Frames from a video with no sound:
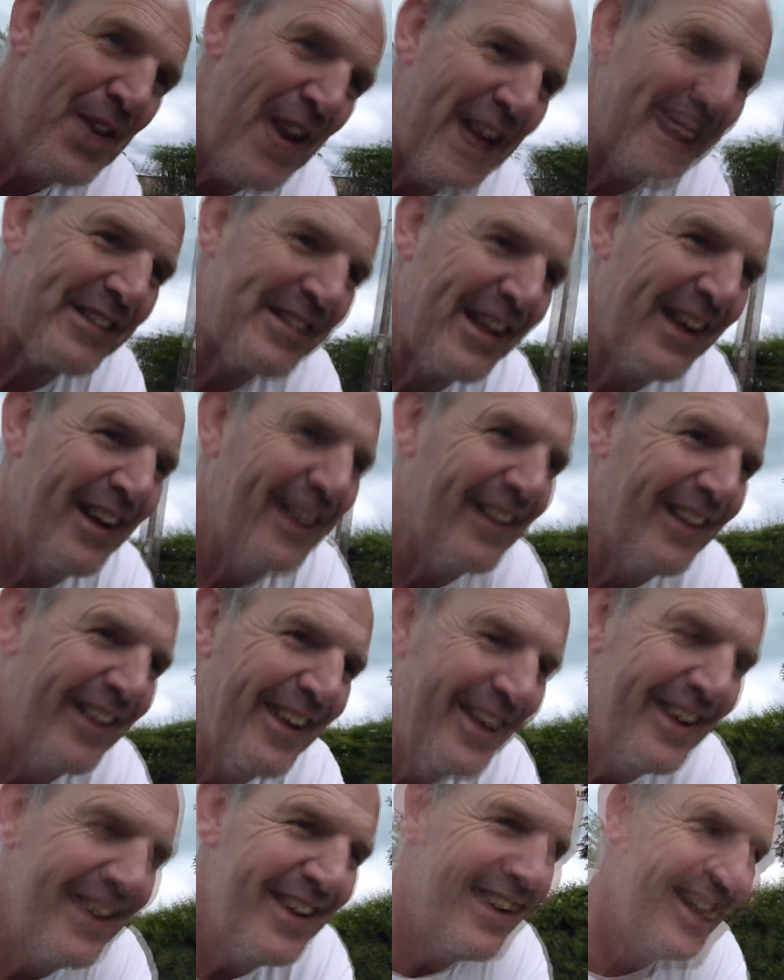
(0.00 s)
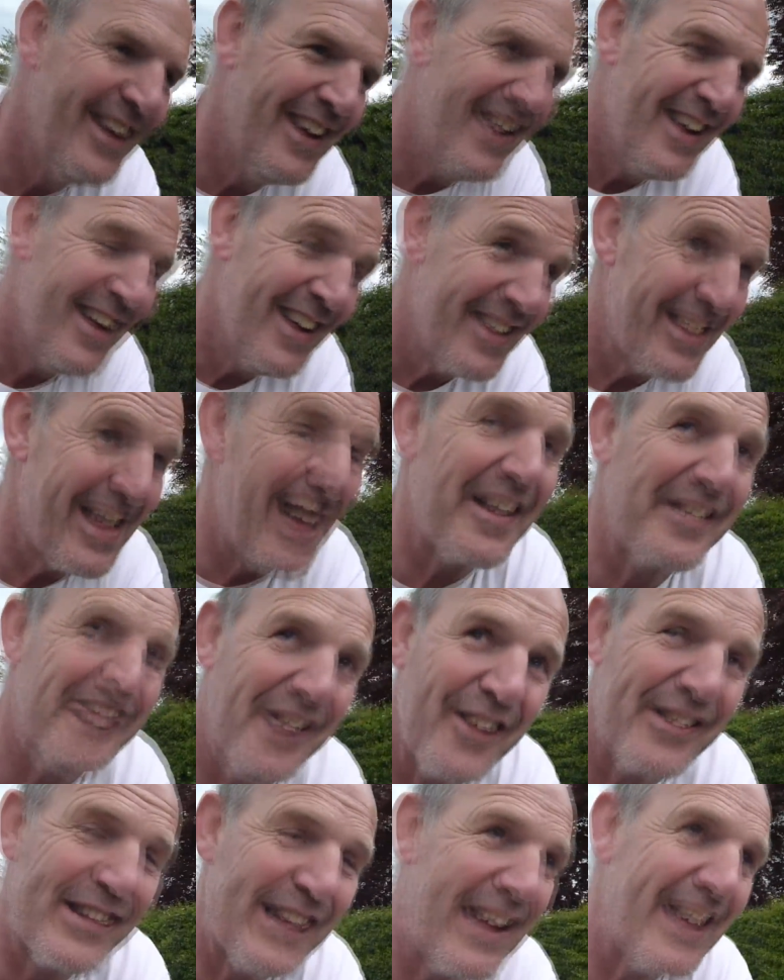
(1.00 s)
next hill. That's
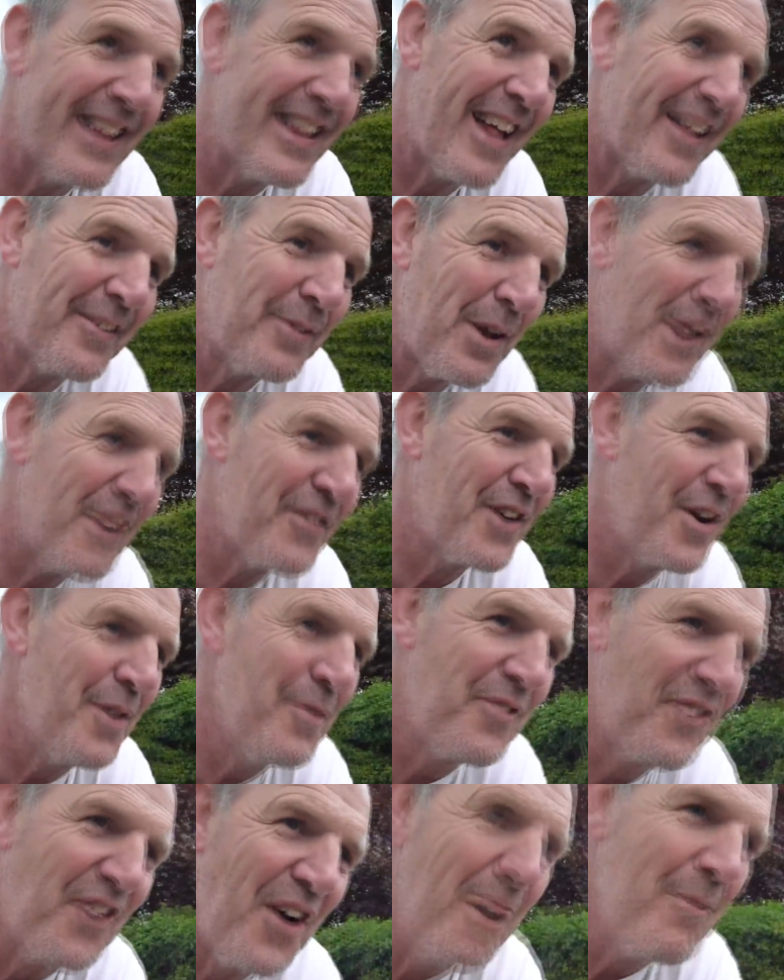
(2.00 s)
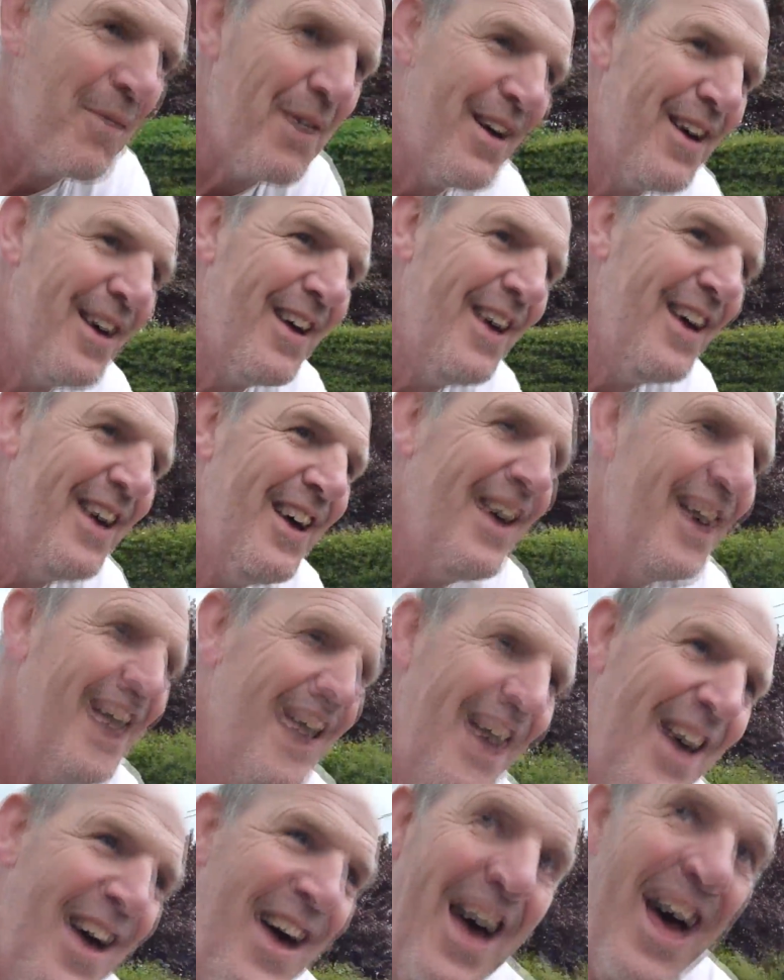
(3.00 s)
Ossett, that's where I've come from.
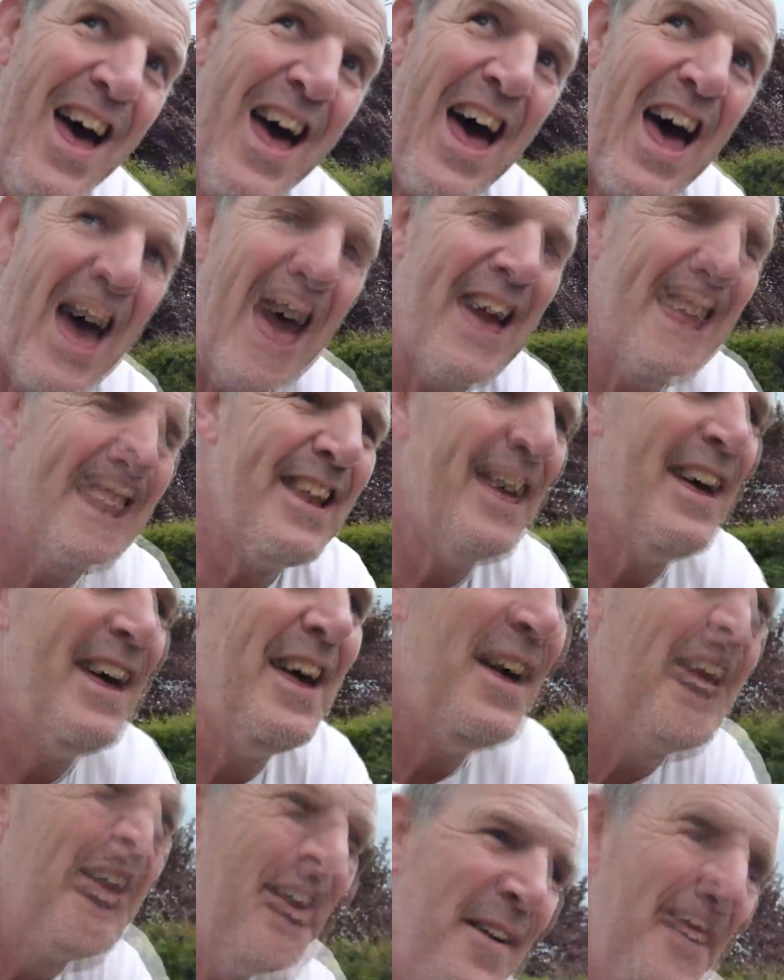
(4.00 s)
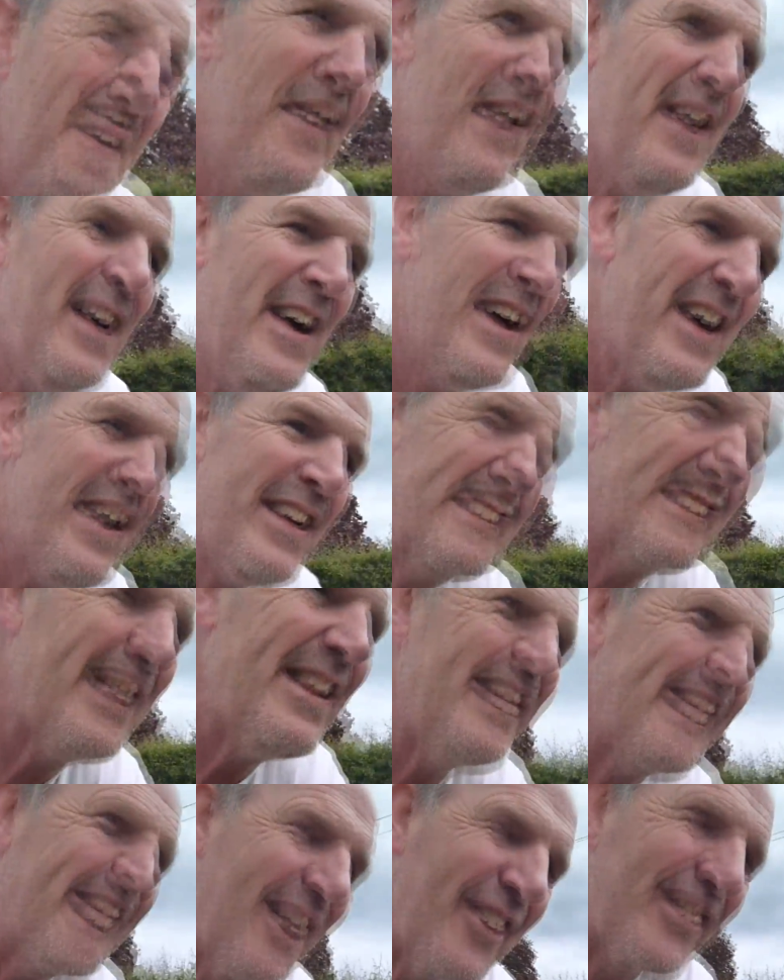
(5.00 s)
And
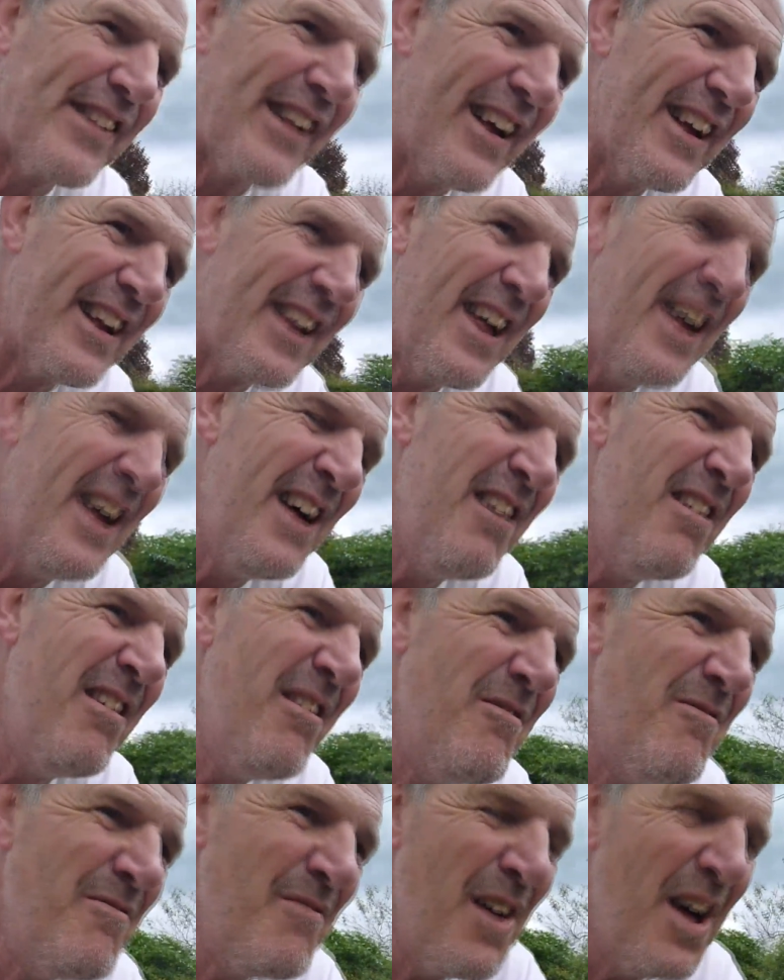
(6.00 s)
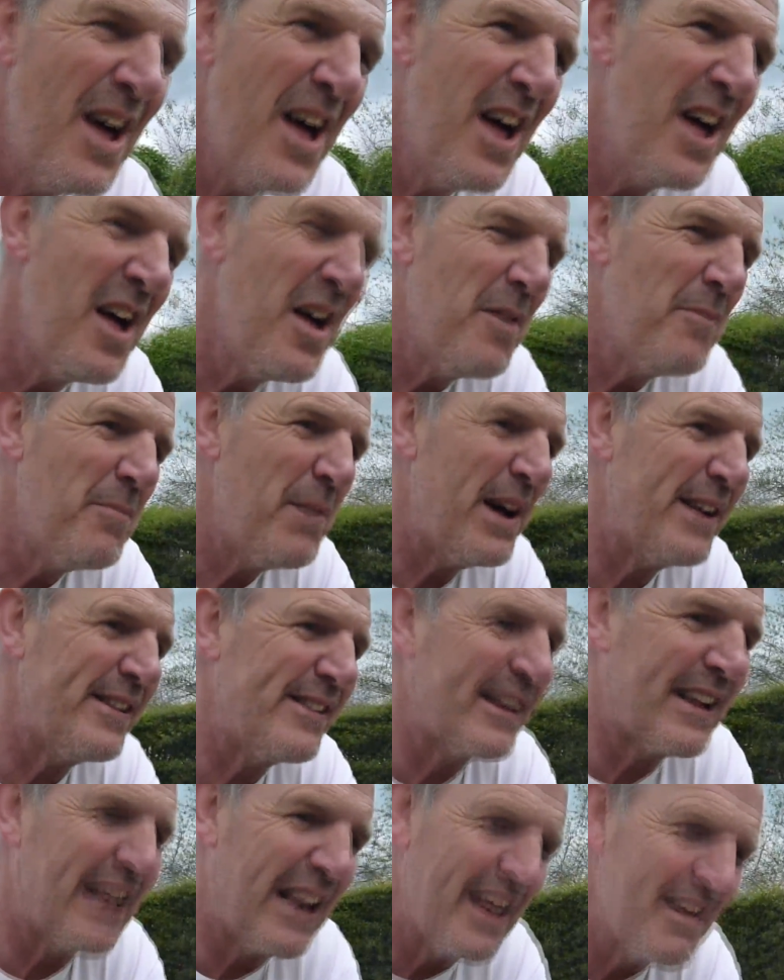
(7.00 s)
since Ossett,
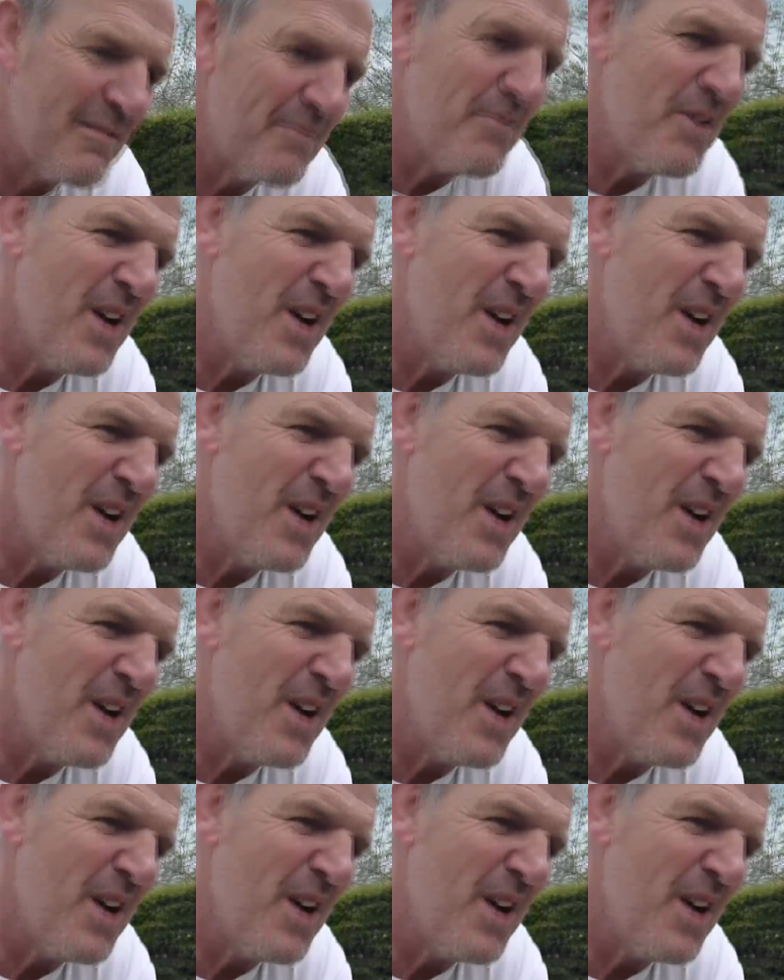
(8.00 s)
basically